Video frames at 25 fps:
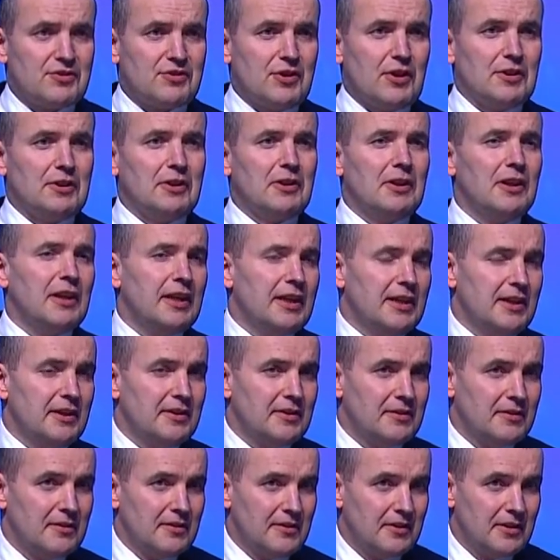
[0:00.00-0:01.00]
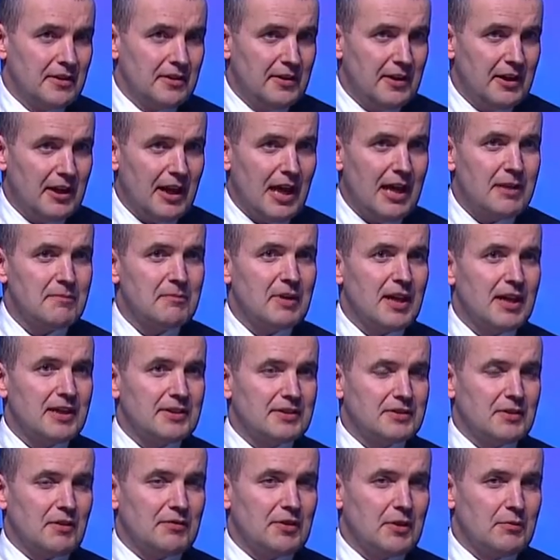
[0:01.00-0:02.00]
suddenly in the
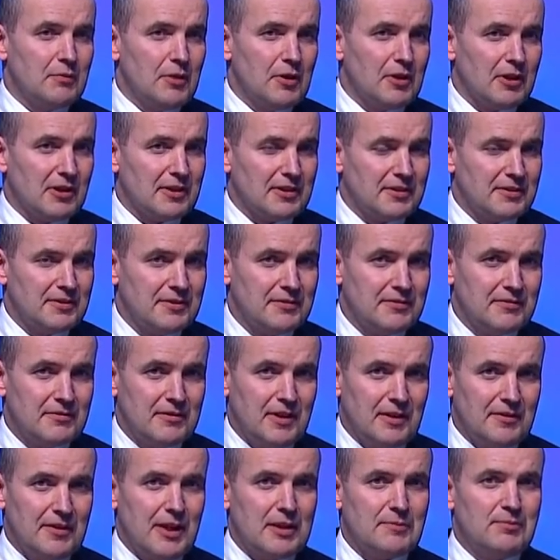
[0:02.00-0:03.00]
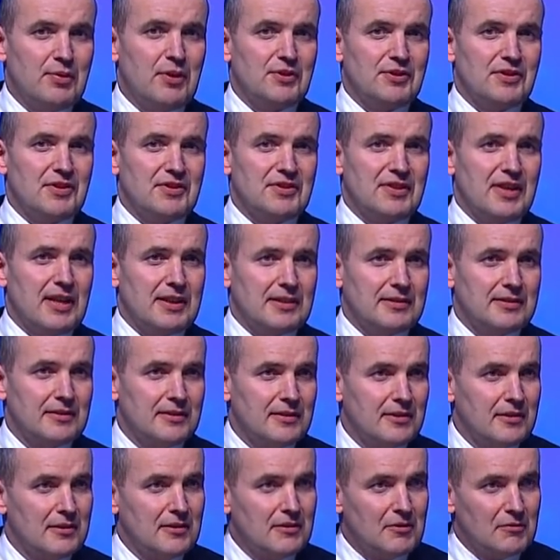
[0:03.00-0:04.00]
limelight of the world. And that person said,
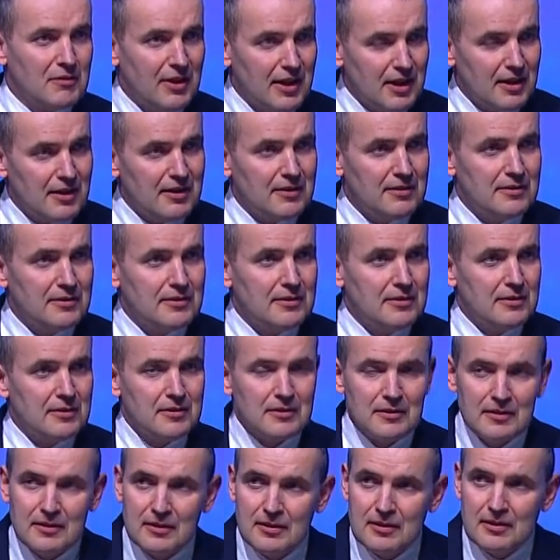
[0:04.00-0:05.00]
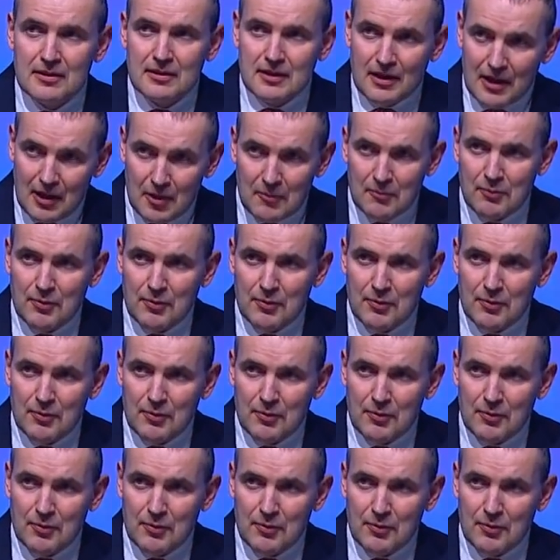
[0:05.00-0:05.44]
well, our